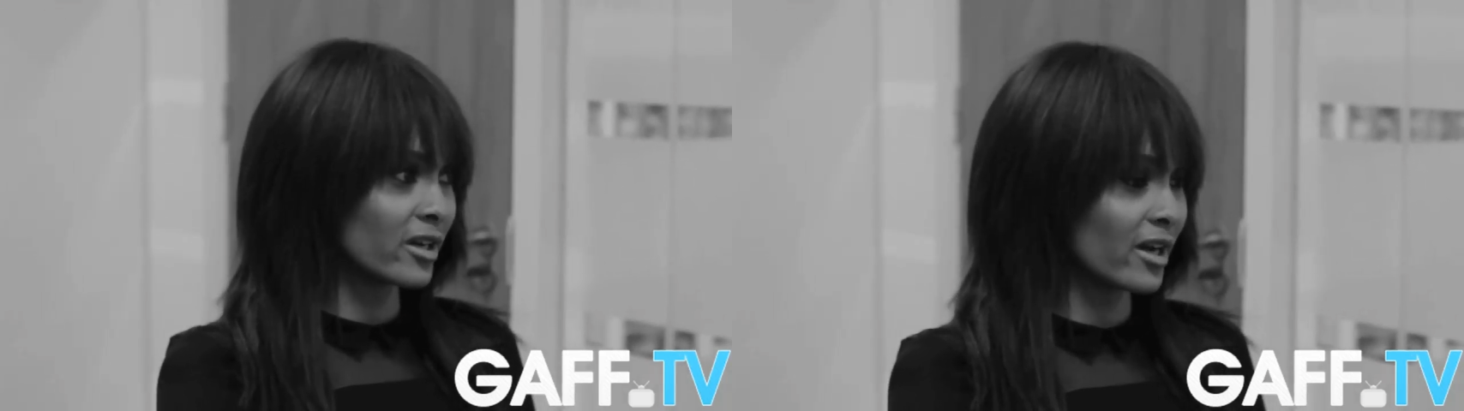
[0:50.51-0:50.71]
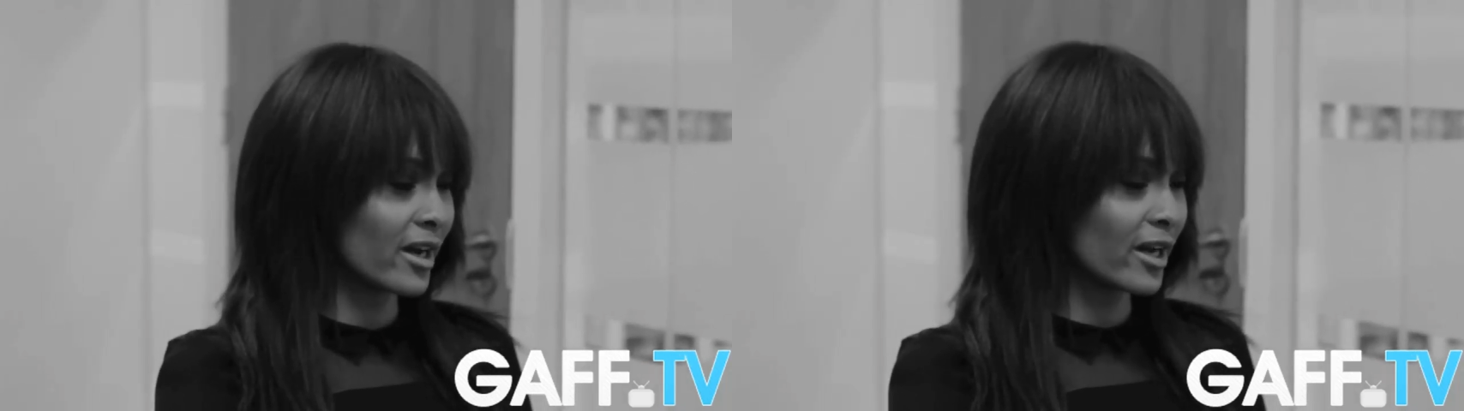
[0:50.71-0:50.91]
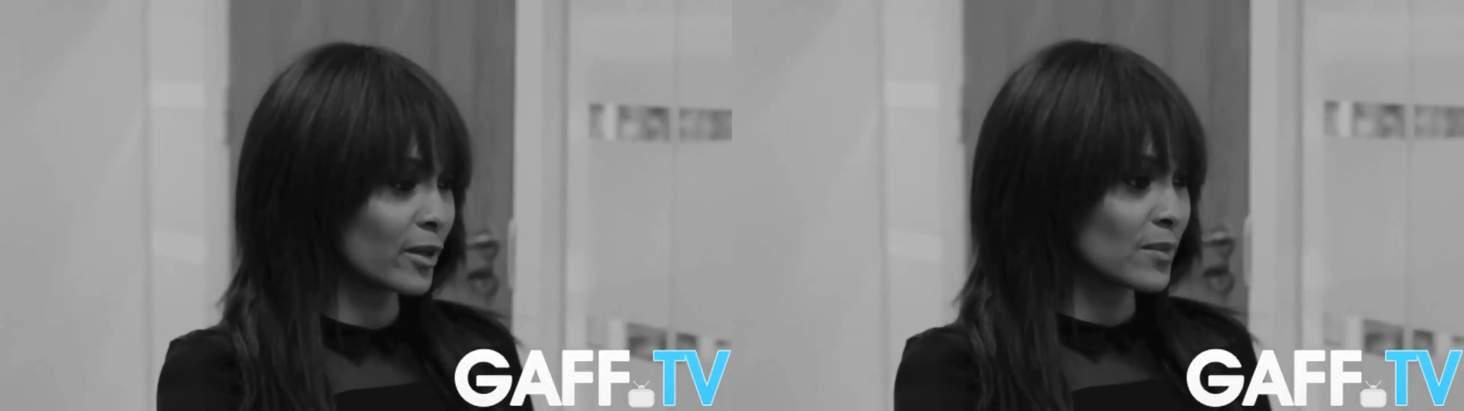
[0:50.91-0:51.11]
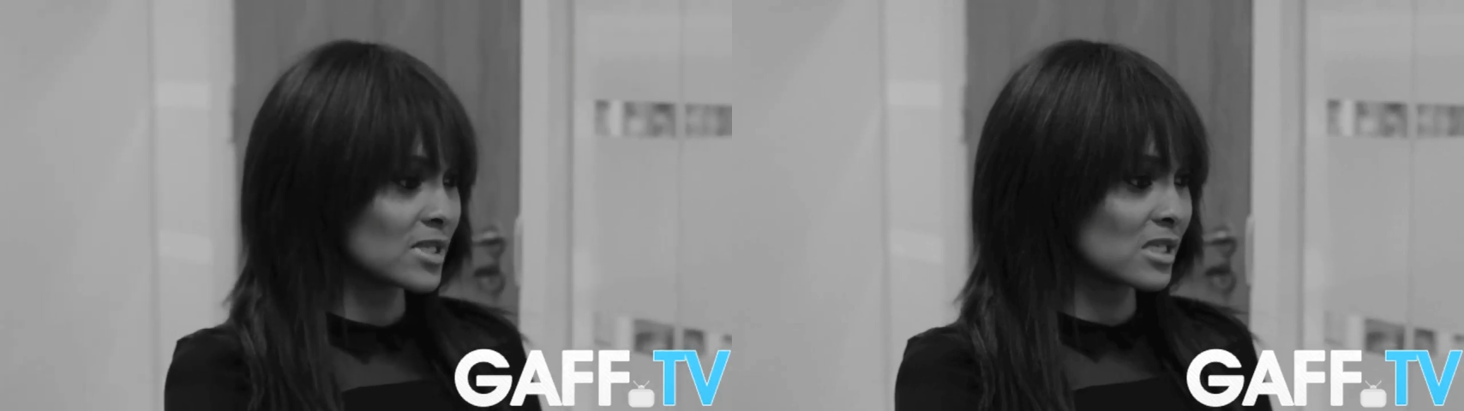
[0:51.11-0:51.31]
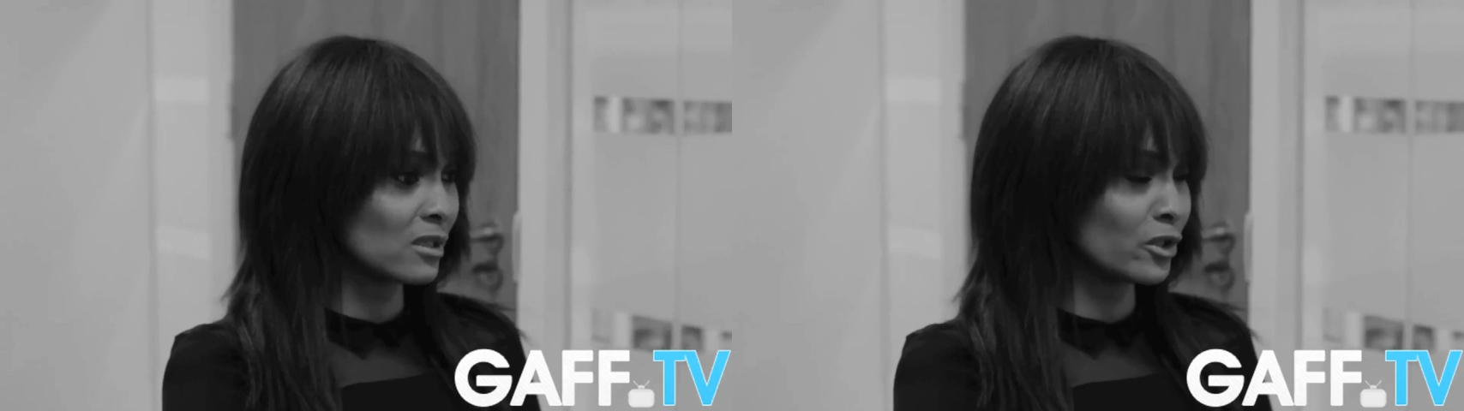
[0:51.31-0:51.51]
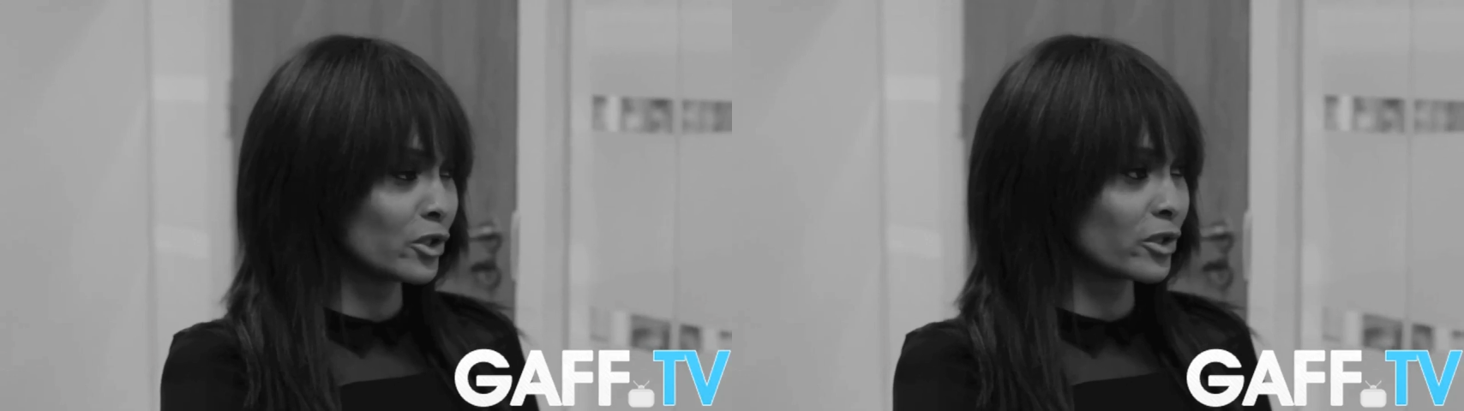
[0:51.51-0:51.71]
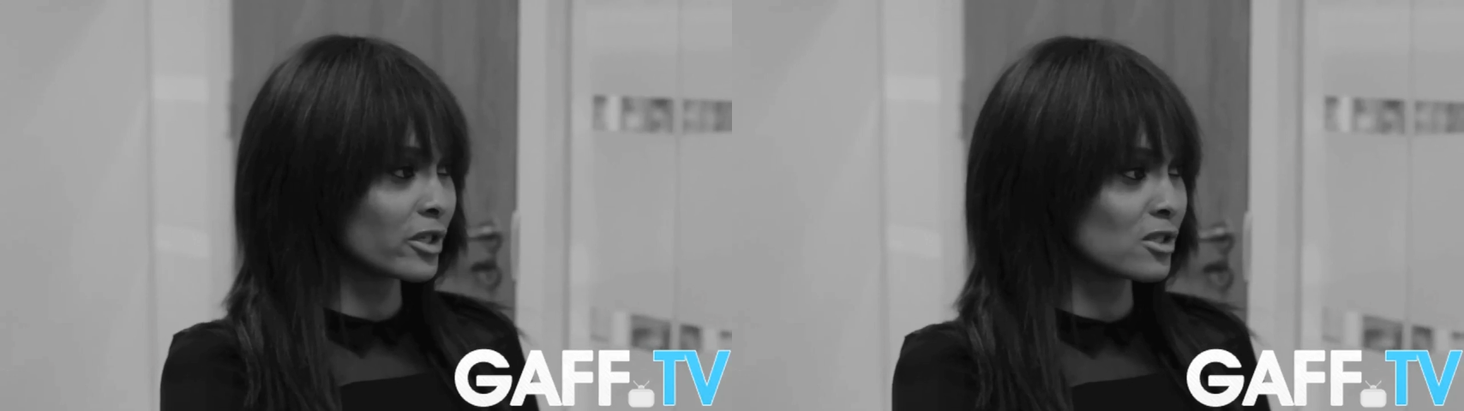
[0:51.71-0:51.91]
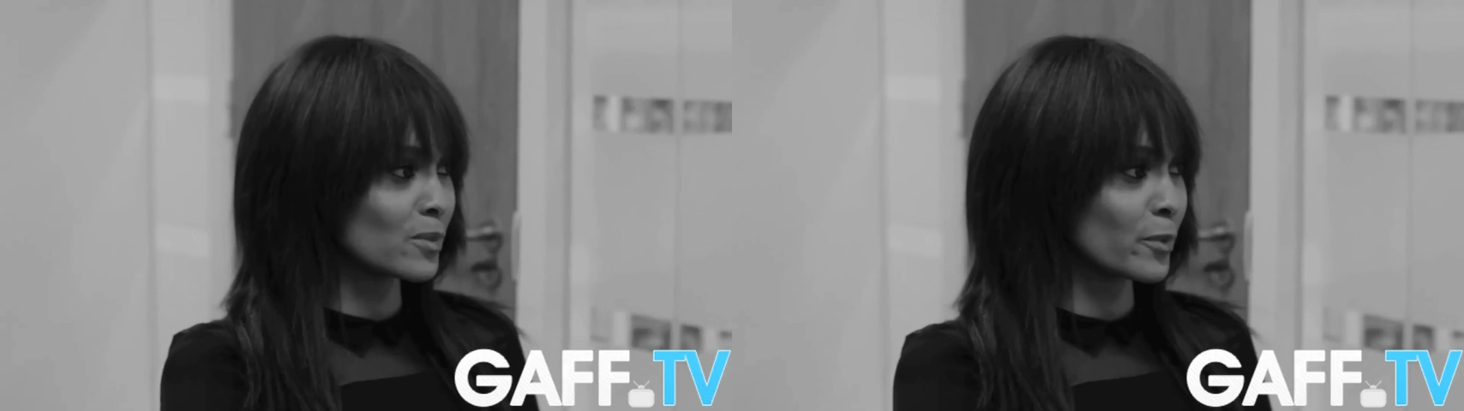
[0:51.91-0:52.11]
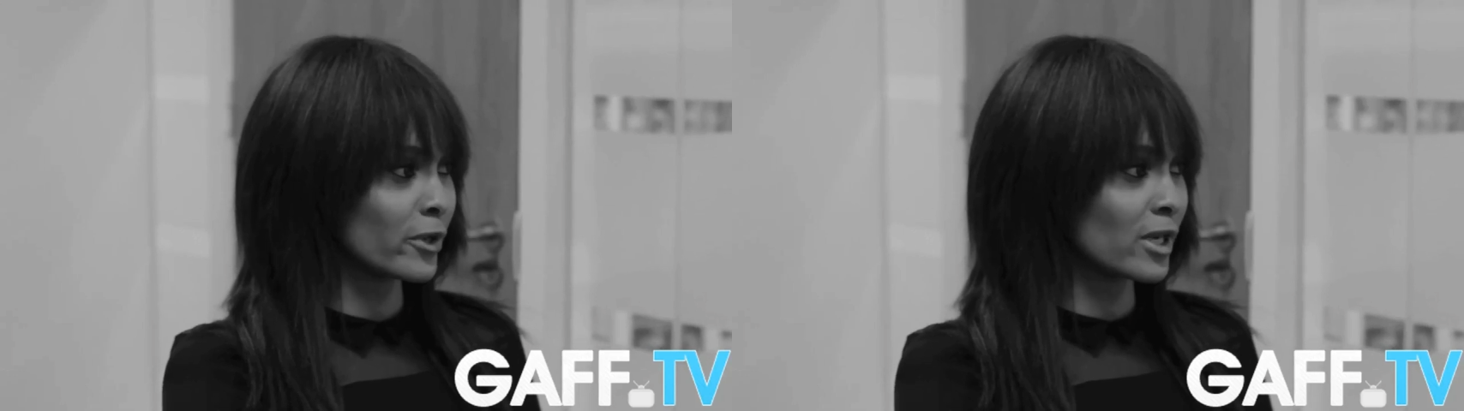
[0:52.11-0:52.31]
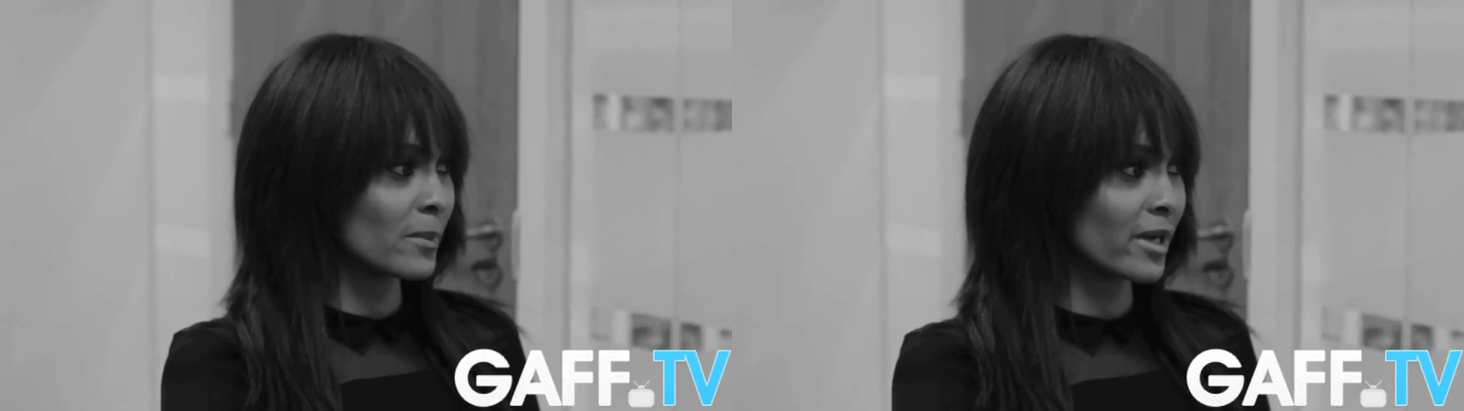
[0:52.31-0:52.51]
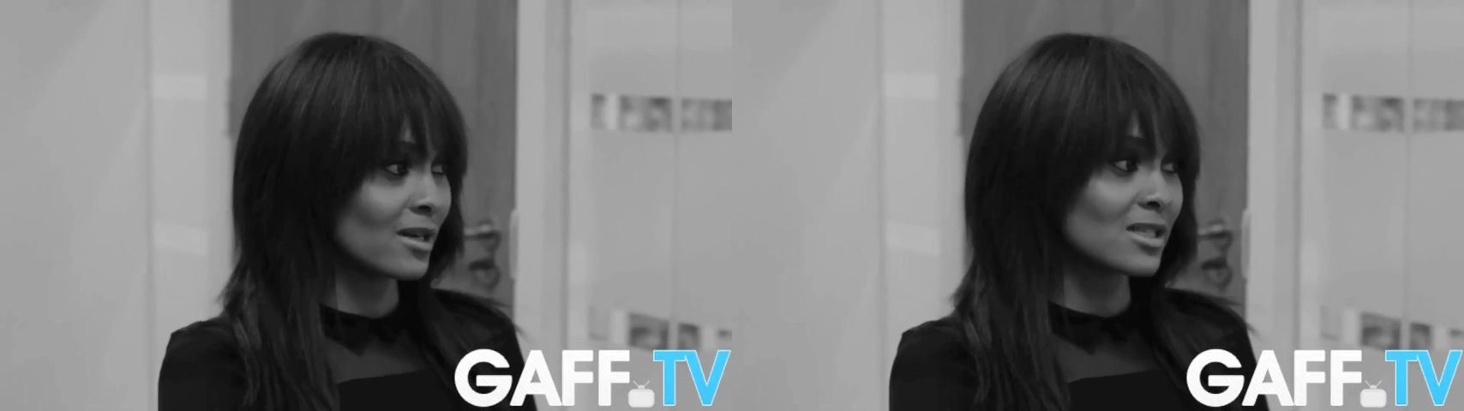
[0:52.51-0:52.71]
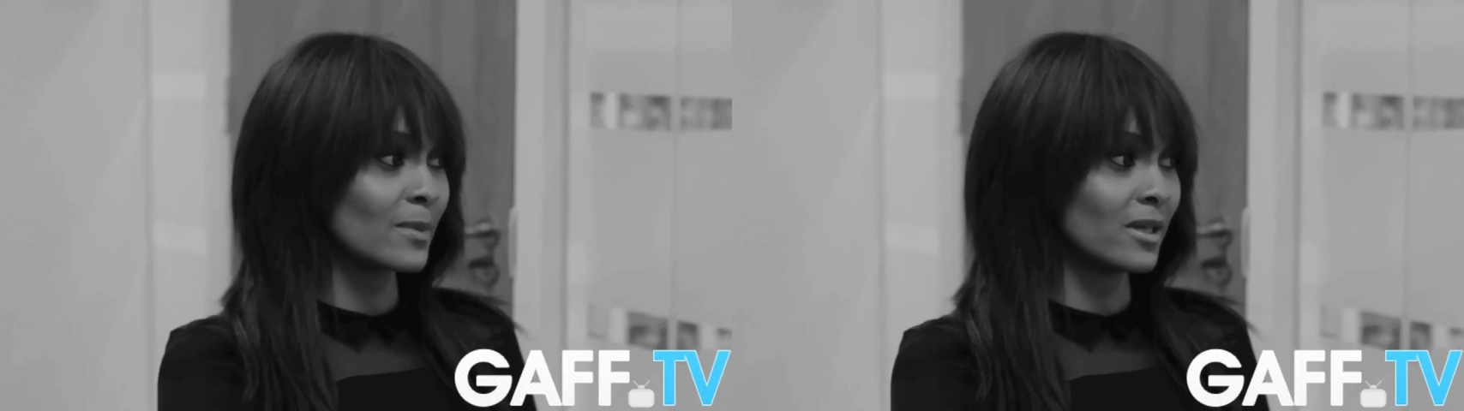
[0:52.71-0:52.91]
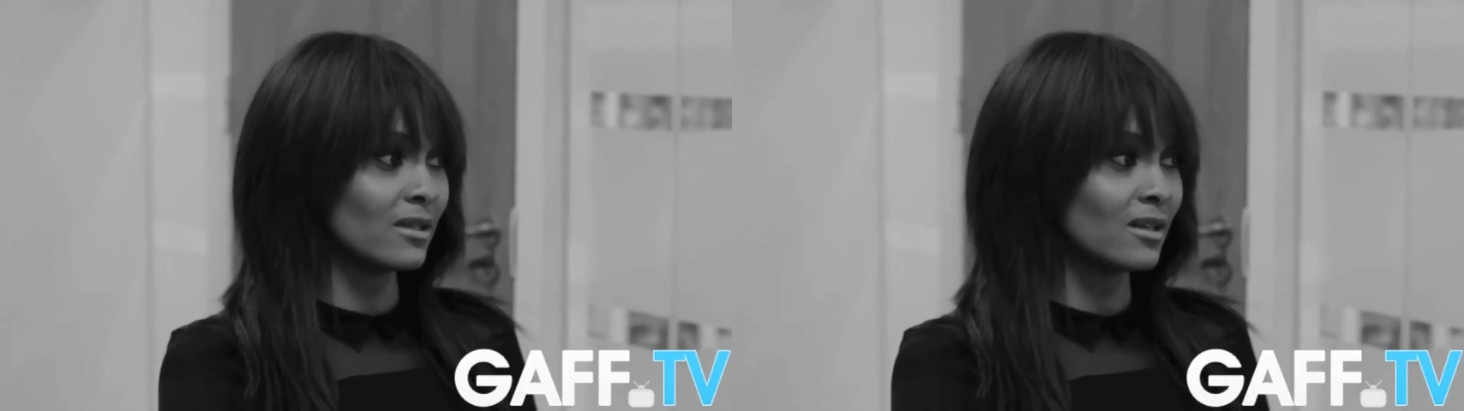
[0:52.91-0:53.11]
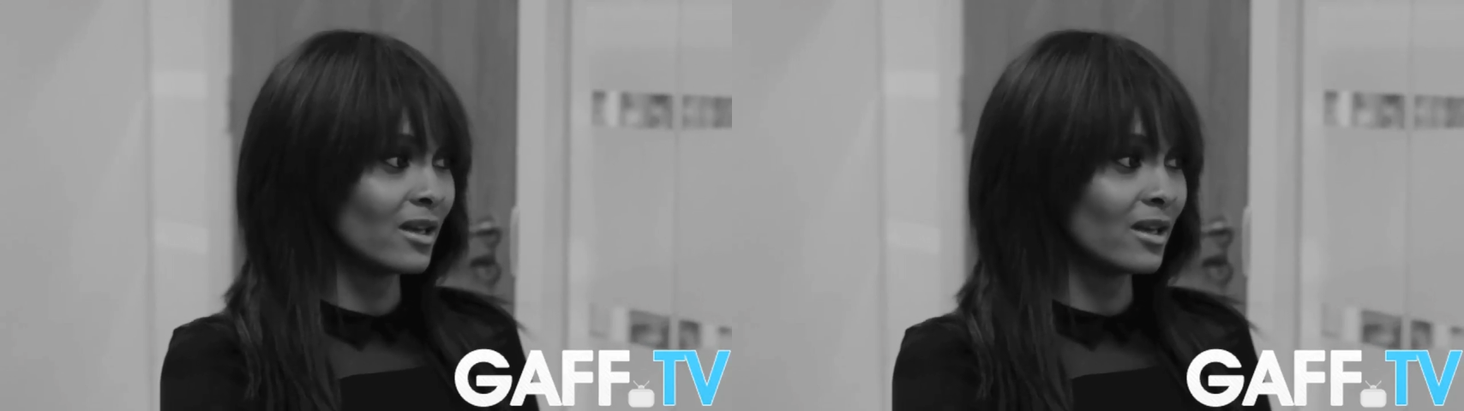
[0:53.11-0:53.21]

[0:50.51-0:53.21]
I was in New York supporting my husband.